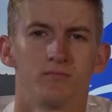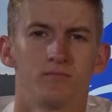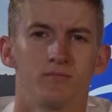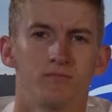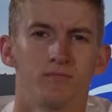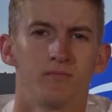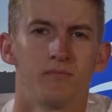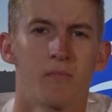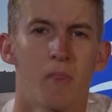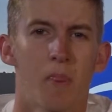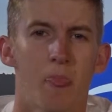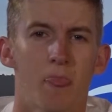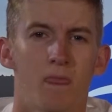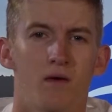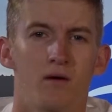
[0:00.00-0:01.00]

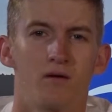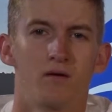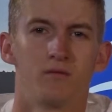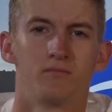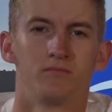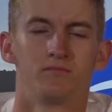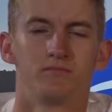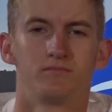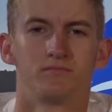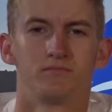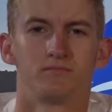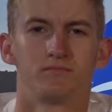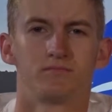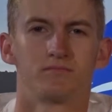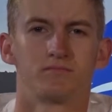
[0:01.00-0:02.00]

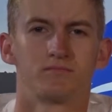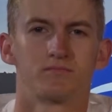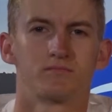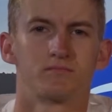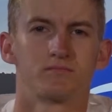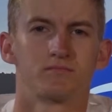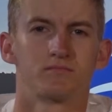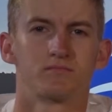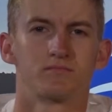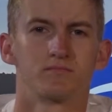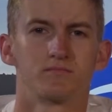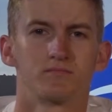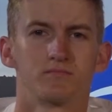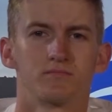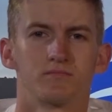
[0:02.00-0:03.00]

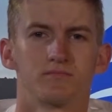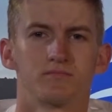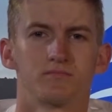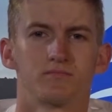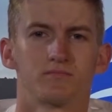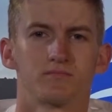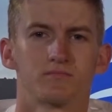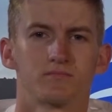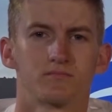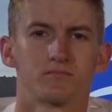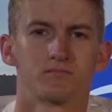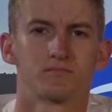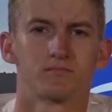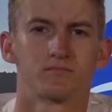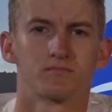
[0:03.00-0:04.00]

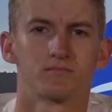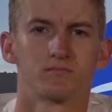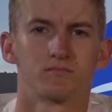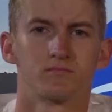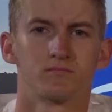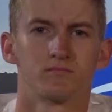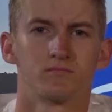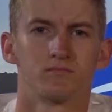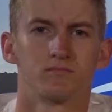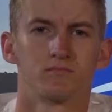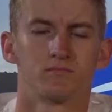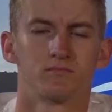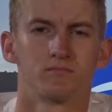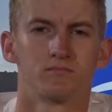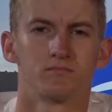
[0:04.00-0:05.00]

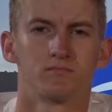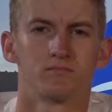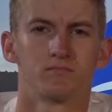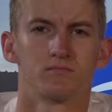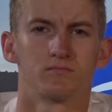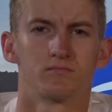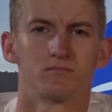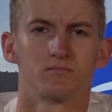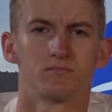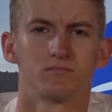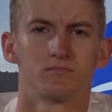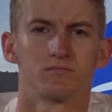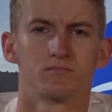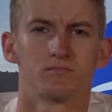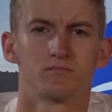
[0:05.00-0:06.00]

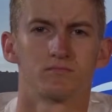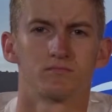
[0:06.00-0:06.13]
No words are spoken by the person on screen.